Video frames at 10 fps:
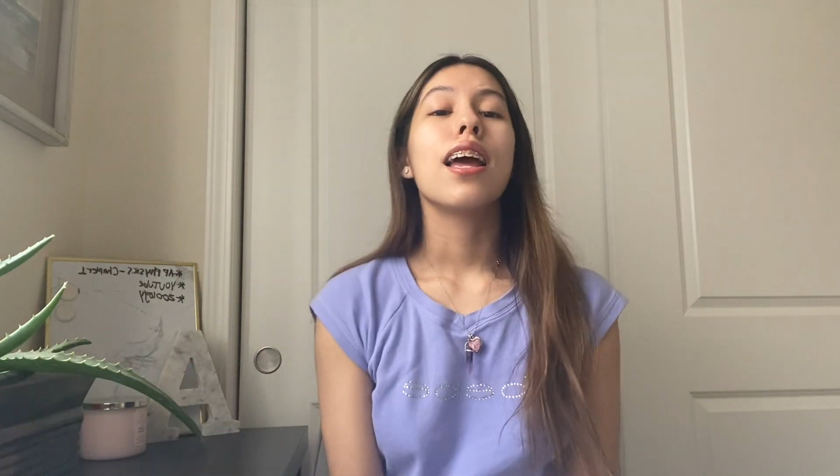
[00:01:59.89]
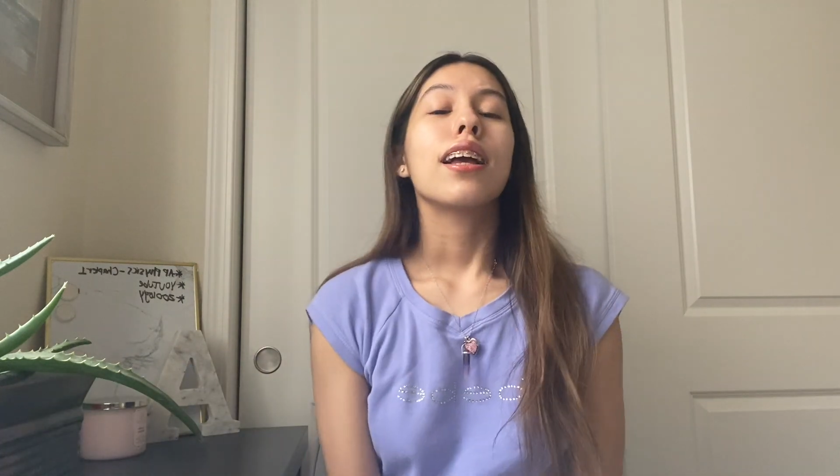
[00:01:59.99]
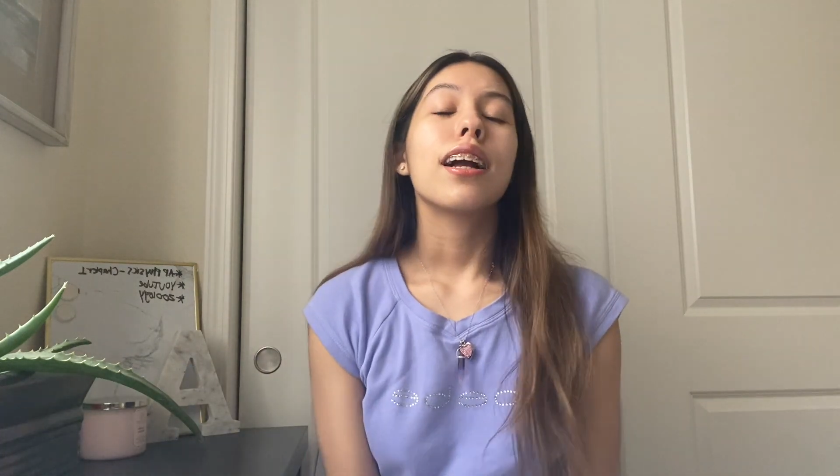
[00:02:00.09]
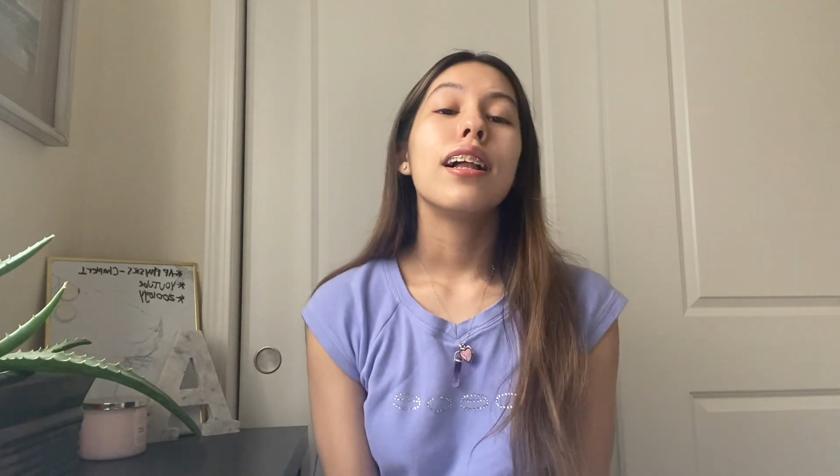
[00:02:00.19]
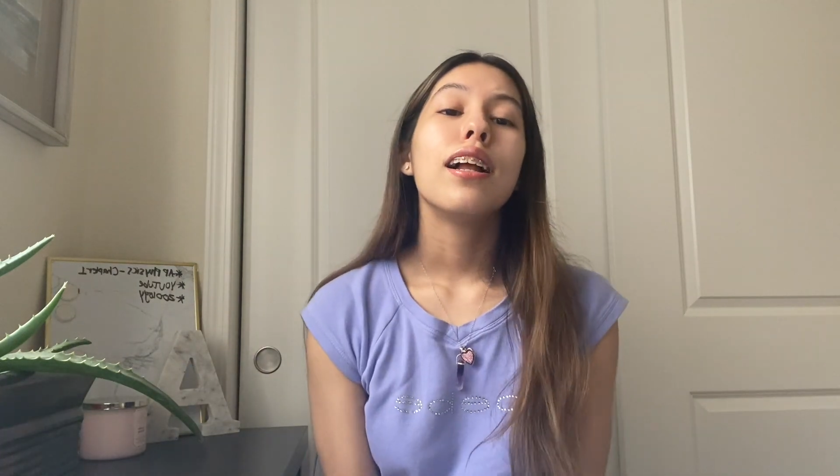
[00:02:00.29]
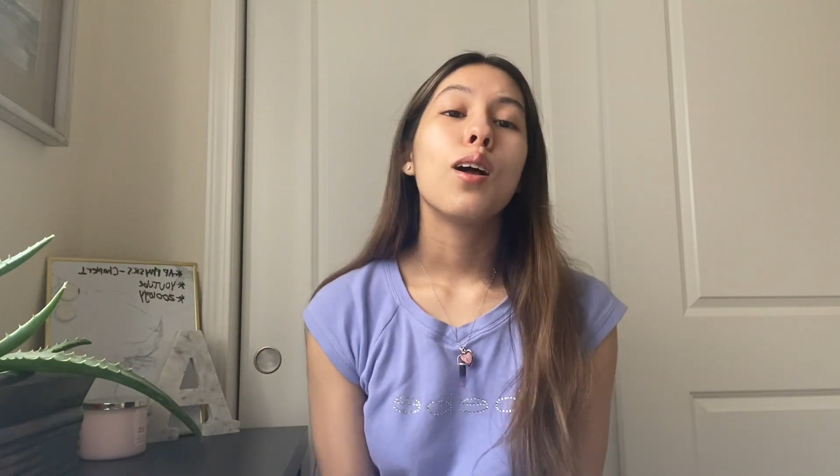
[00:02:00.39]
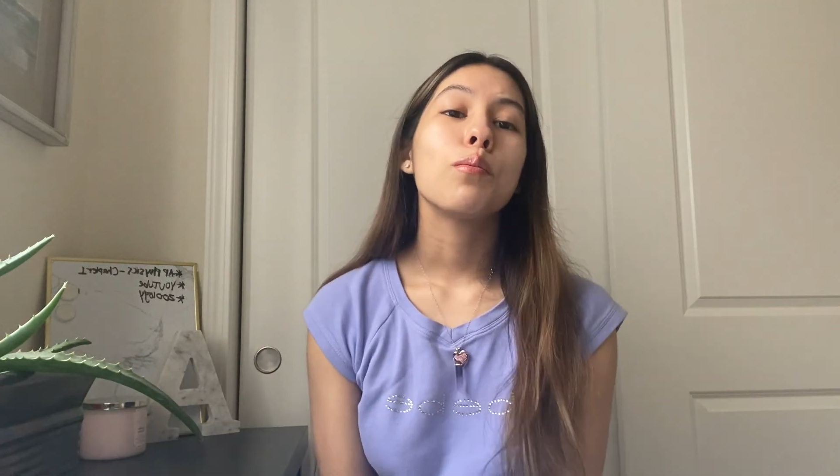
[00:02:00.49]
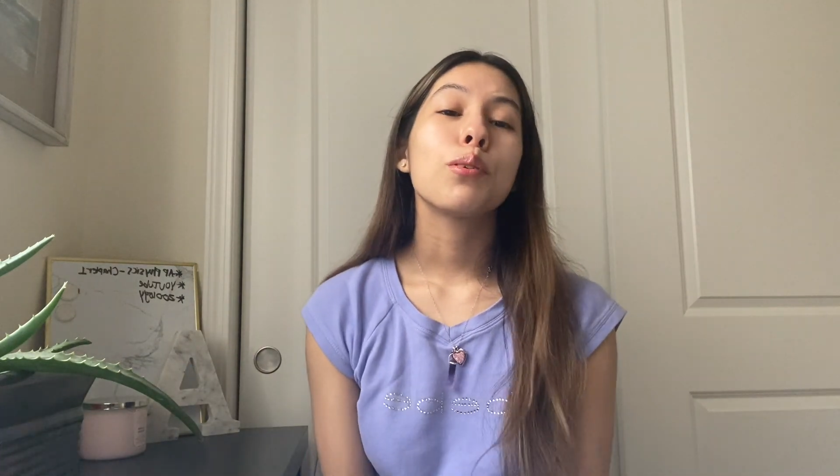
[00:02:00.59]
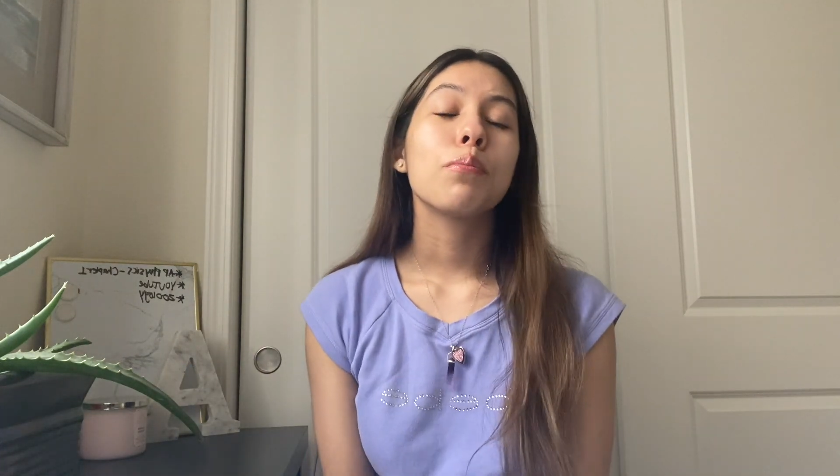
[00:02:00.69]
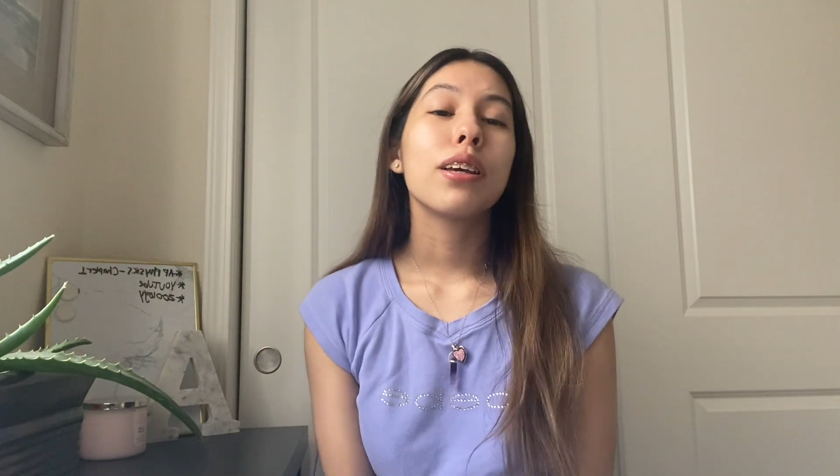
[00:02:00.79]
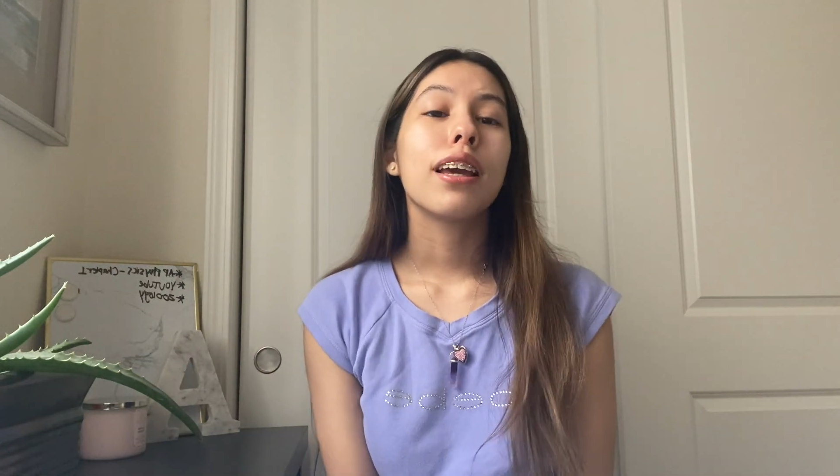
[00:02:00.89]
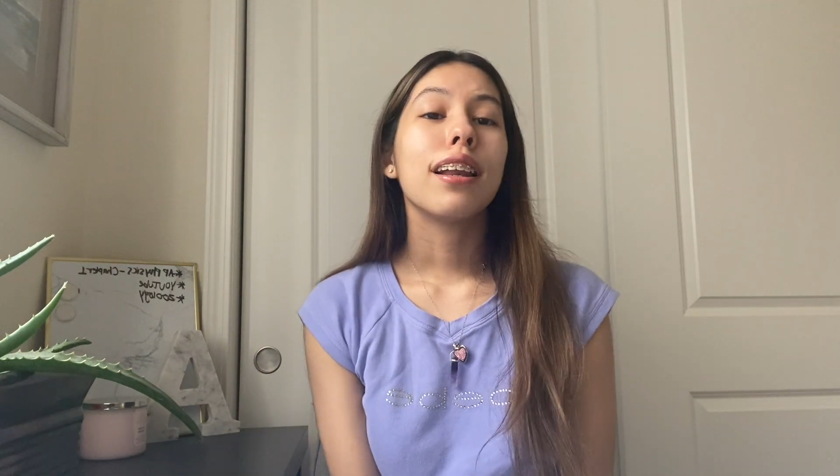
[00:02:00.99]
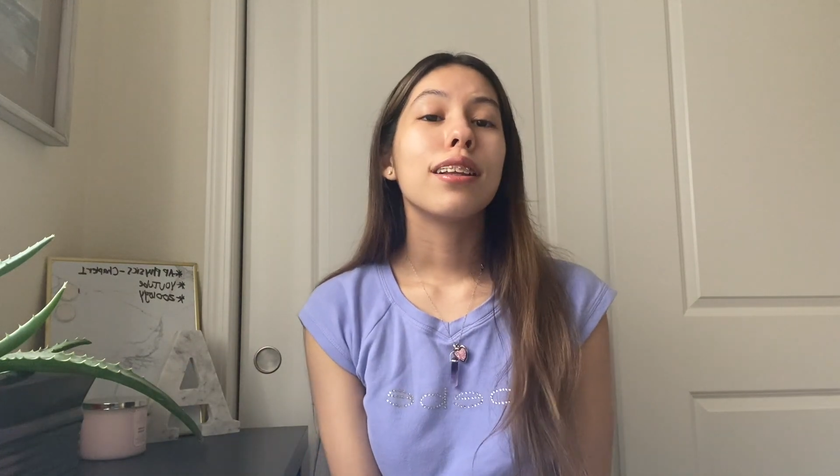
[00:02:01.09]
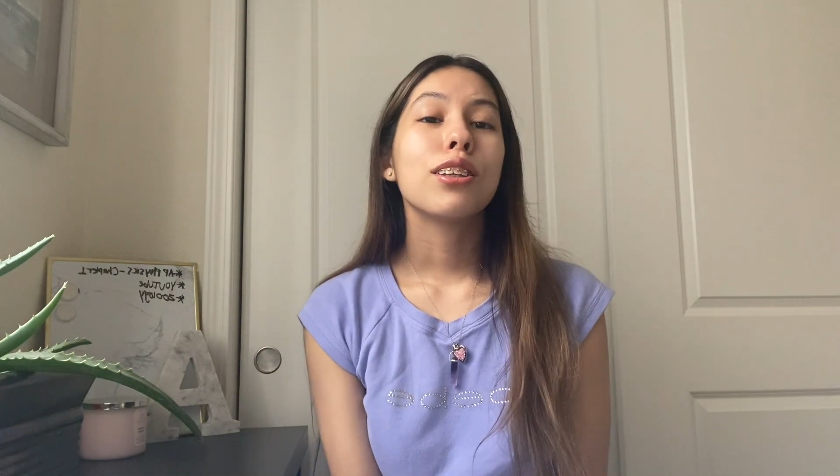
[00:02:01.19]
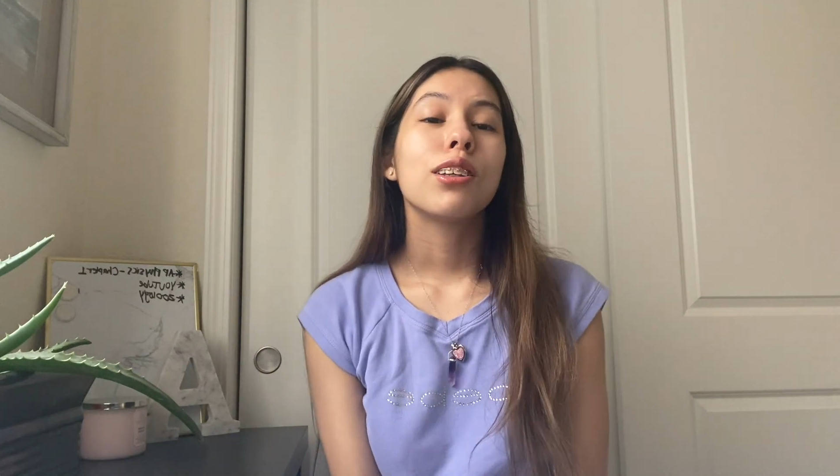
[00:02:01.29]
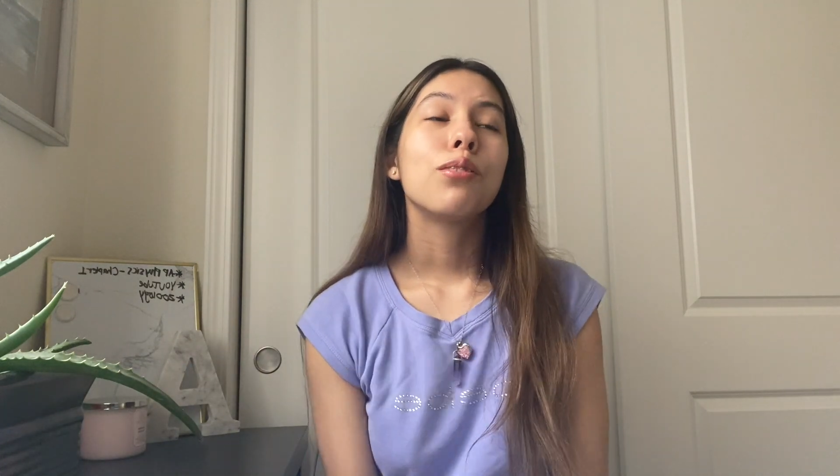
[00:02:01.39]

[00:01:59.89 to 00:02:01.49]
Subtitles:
kind of helps me get into the